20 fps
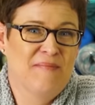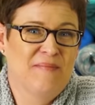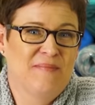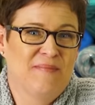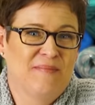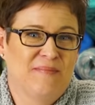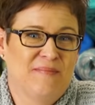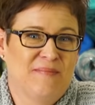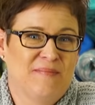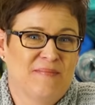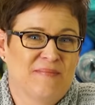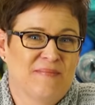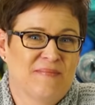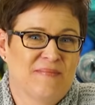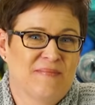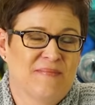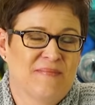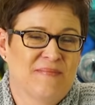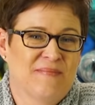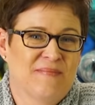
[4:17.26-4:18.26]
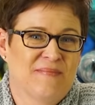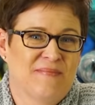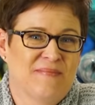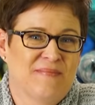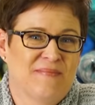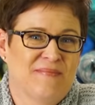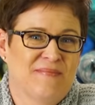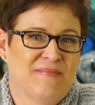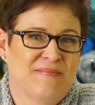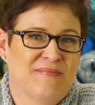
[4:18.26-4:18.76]

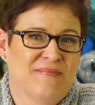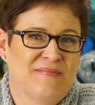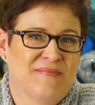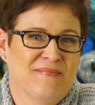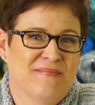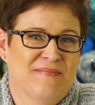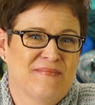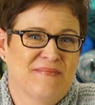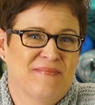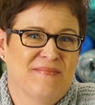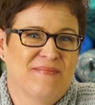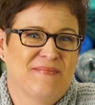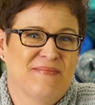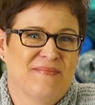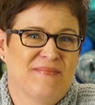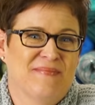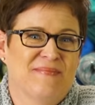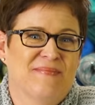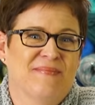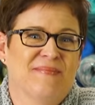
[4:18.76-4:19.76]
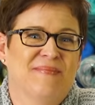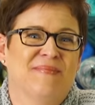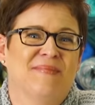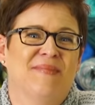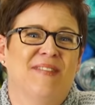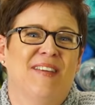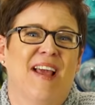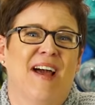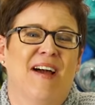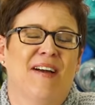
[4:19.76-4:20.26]

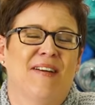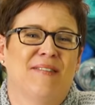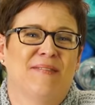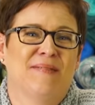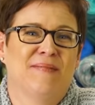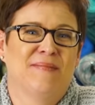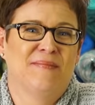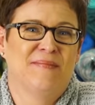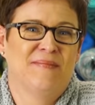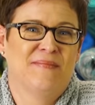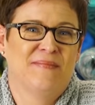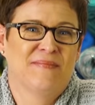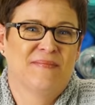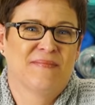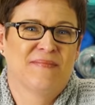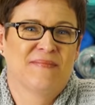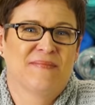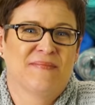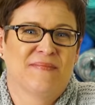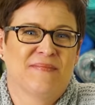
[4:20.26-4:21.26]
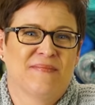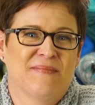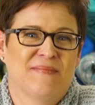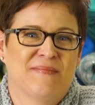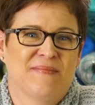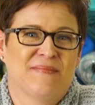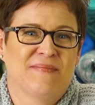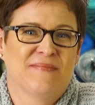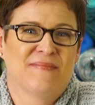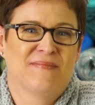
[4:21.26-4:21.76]

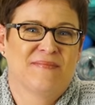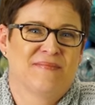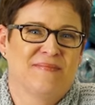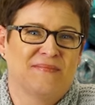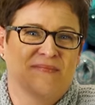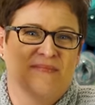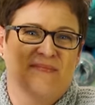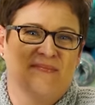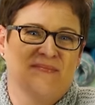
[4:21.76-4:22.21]
(not speaking)